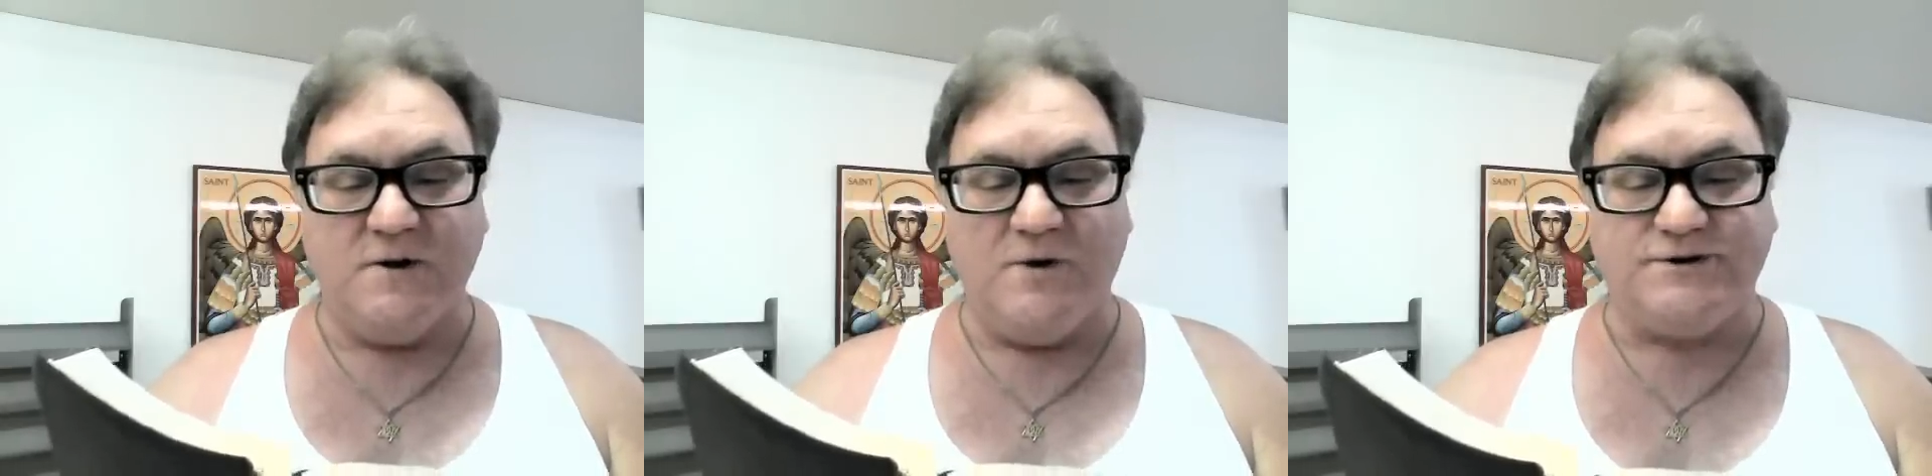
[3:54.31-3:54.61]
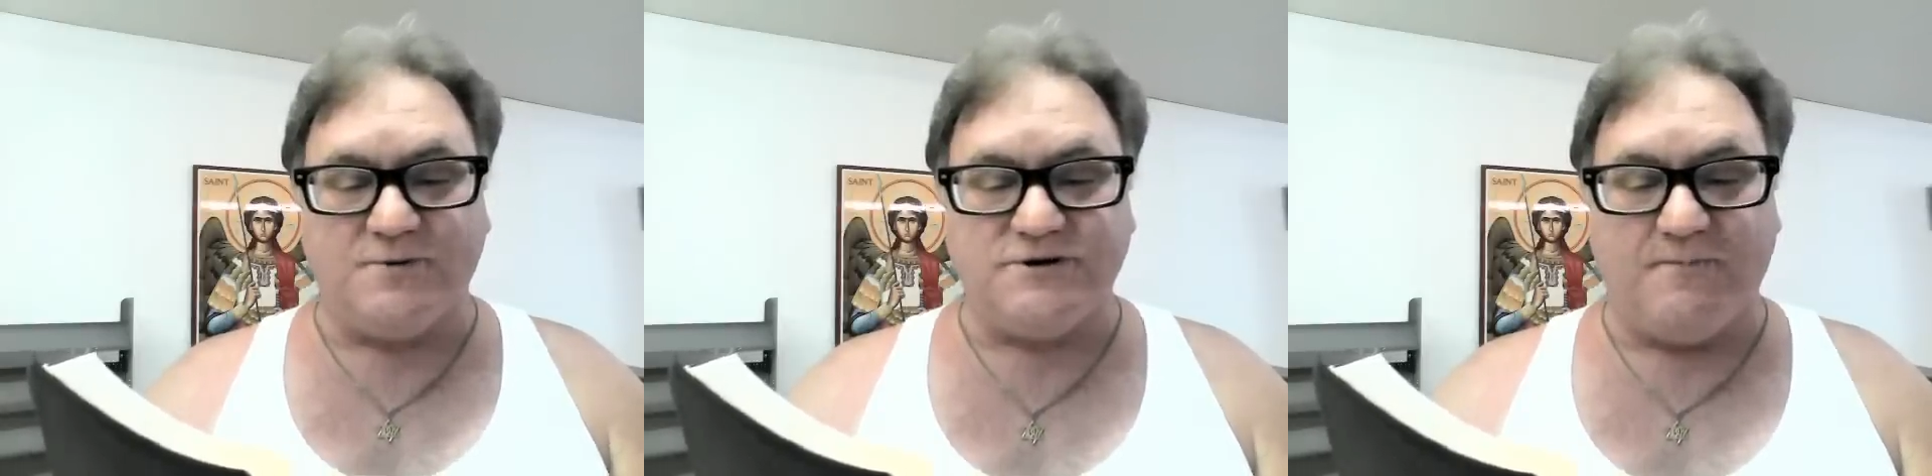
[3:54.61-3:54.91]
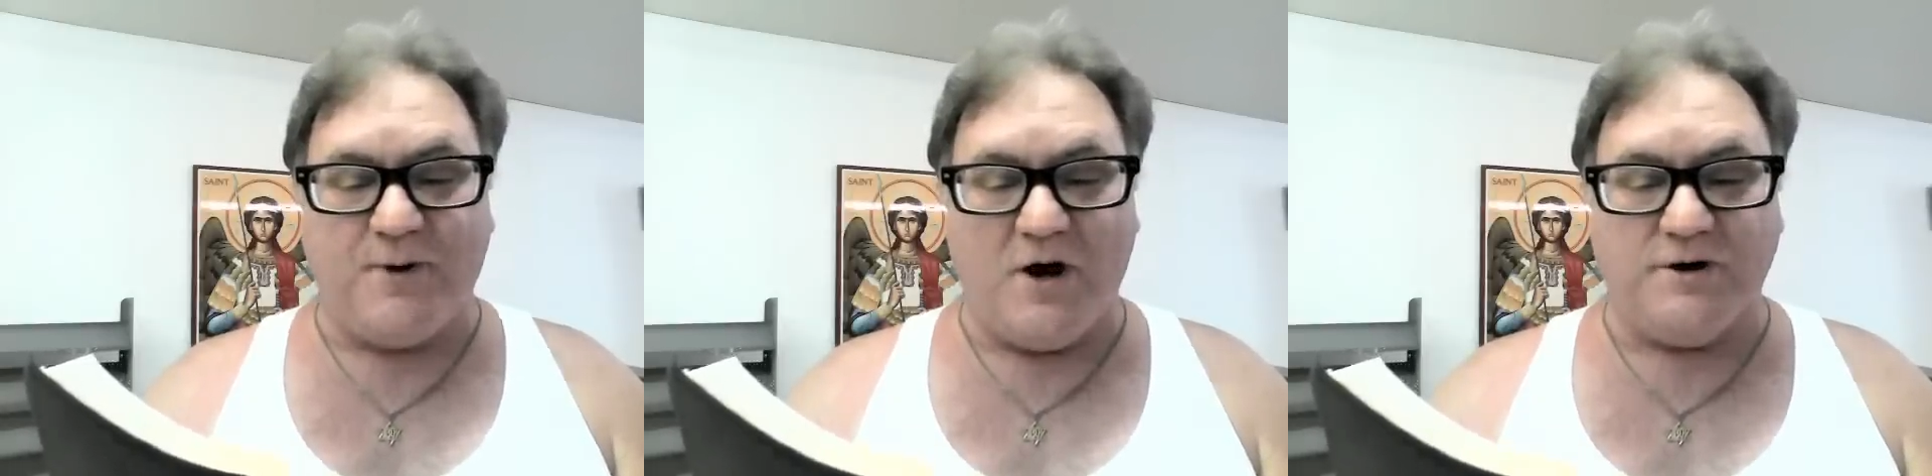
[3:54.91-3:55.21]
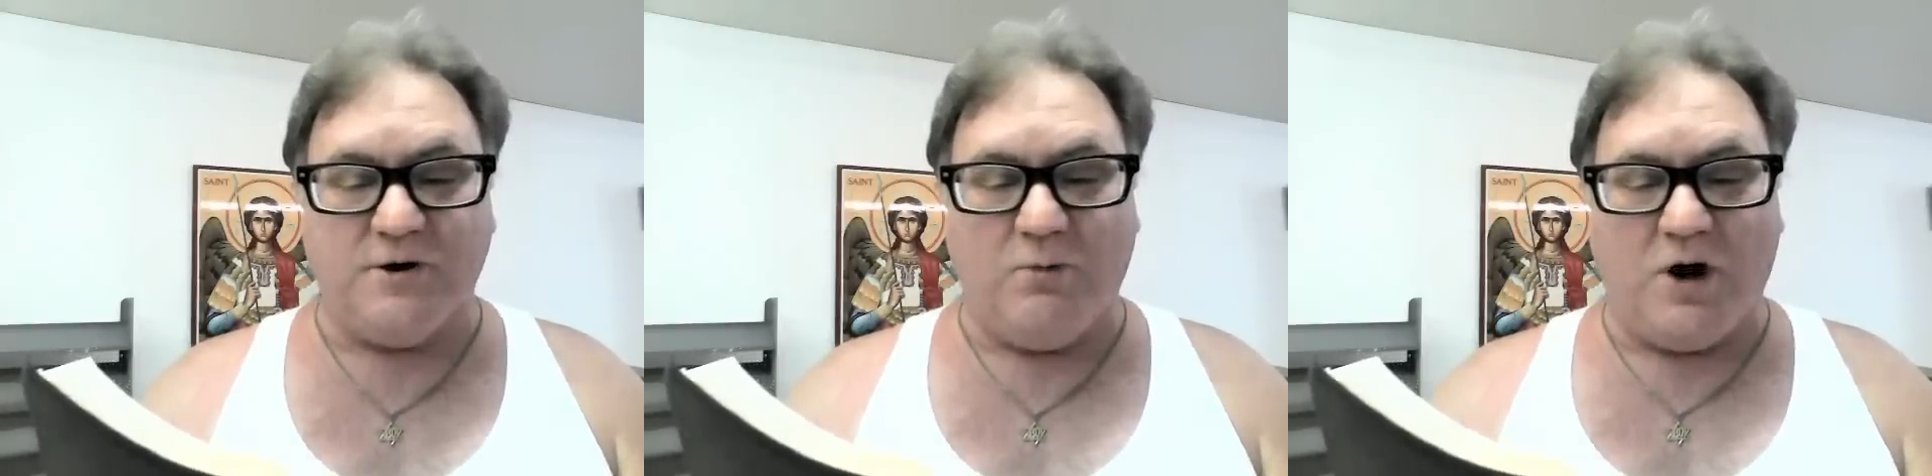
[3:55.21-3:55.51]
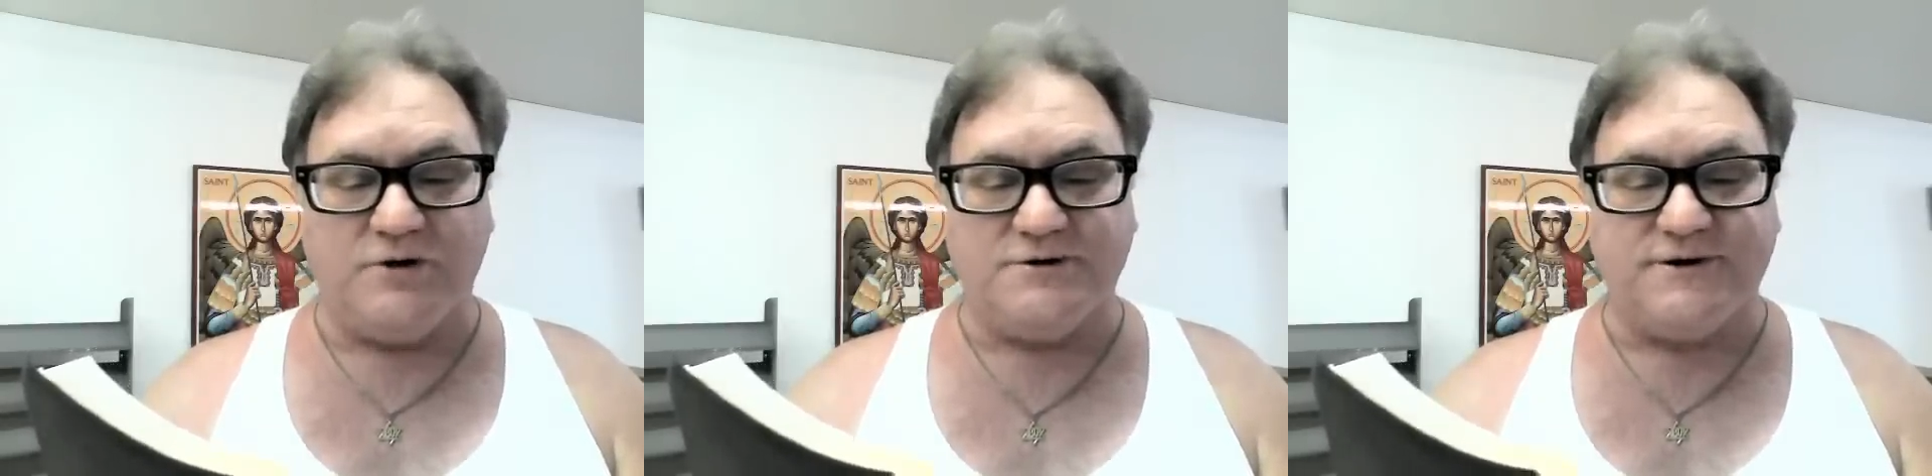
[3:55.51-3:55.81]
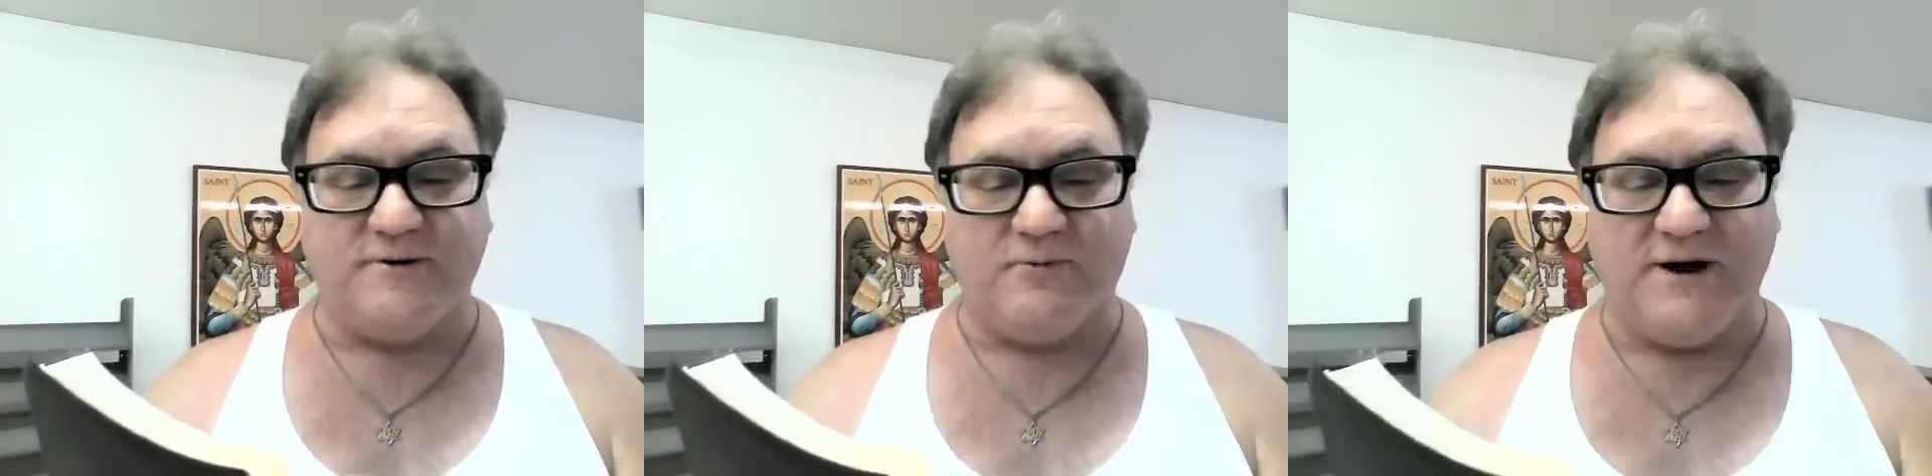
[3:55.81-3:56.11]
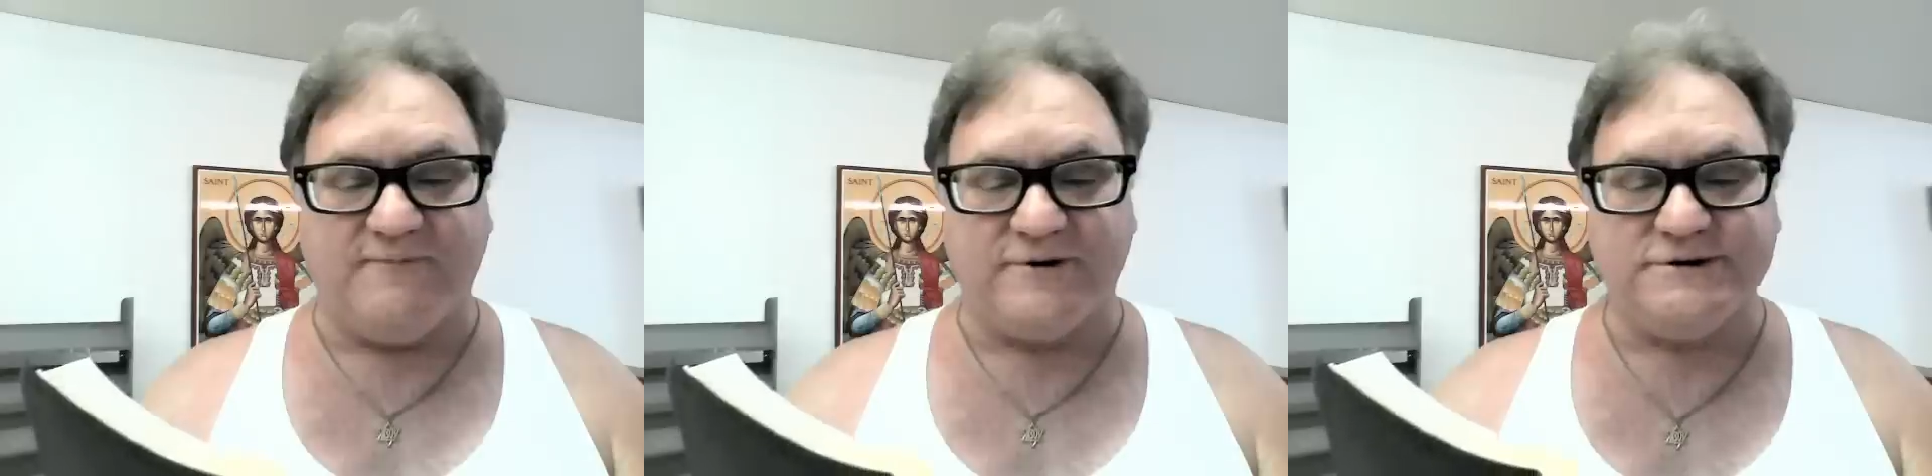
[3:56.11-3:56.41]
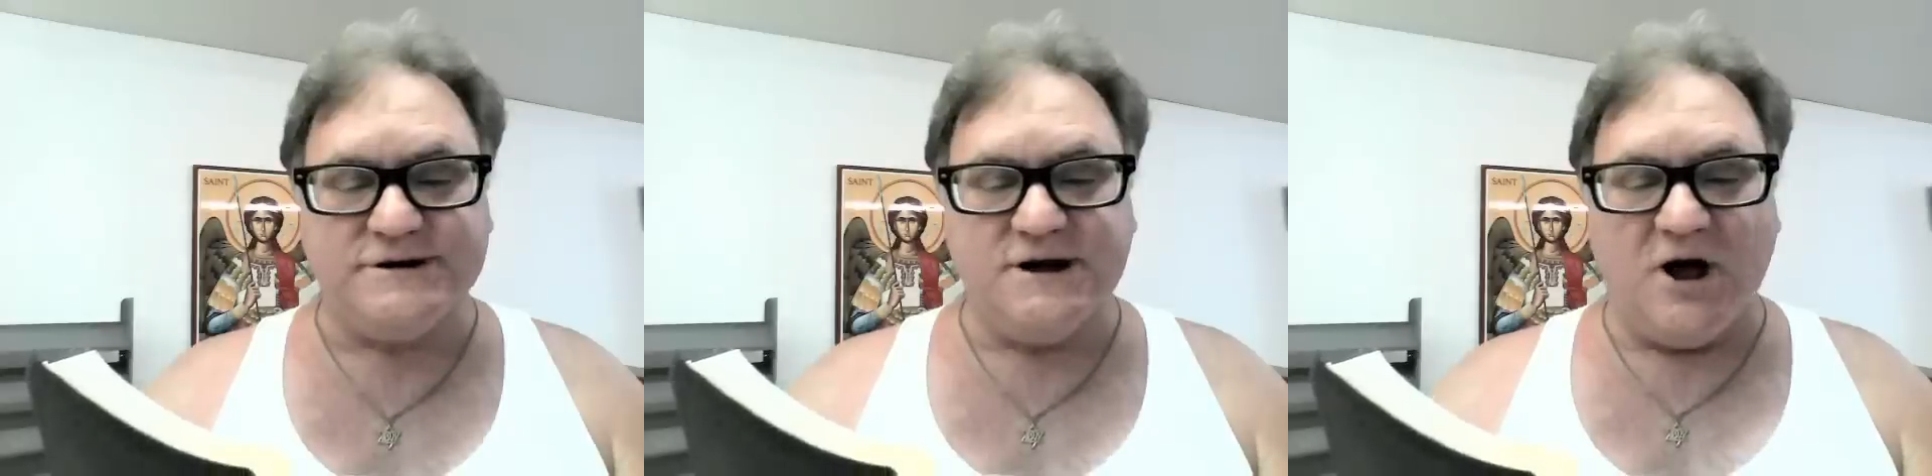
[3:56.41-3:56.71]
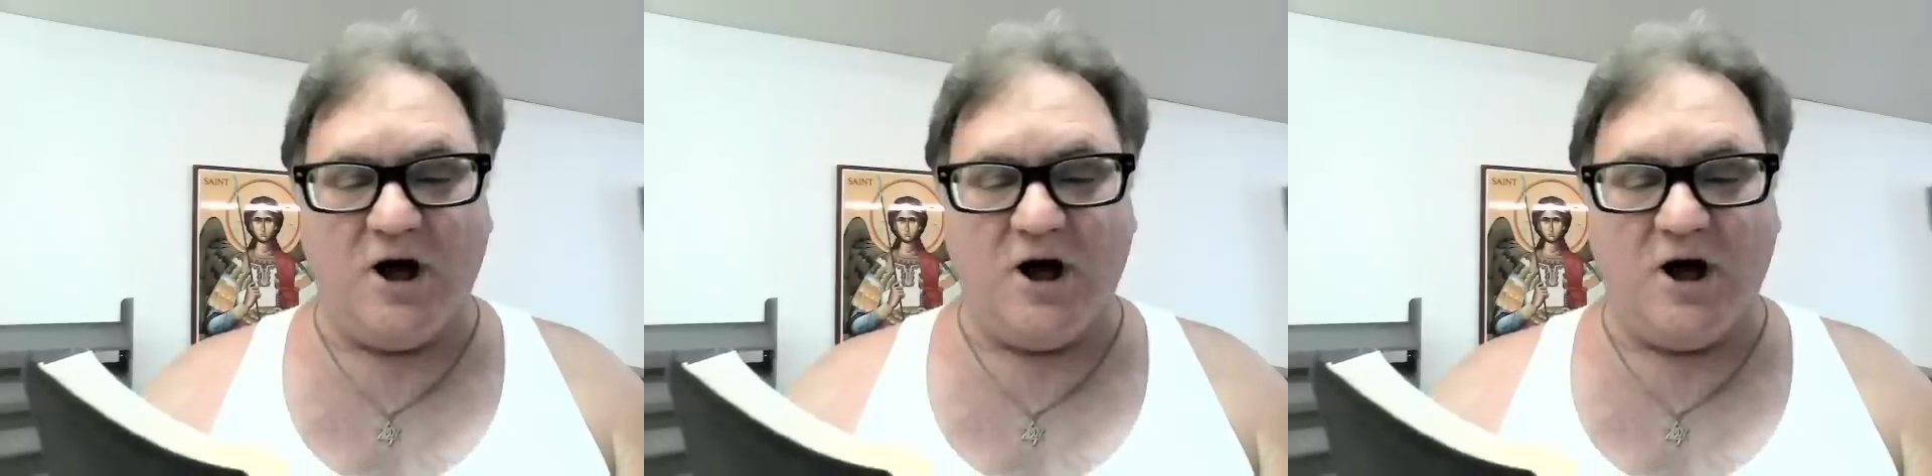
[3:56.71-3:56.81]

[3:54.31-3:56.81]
which was upon the waters of the river,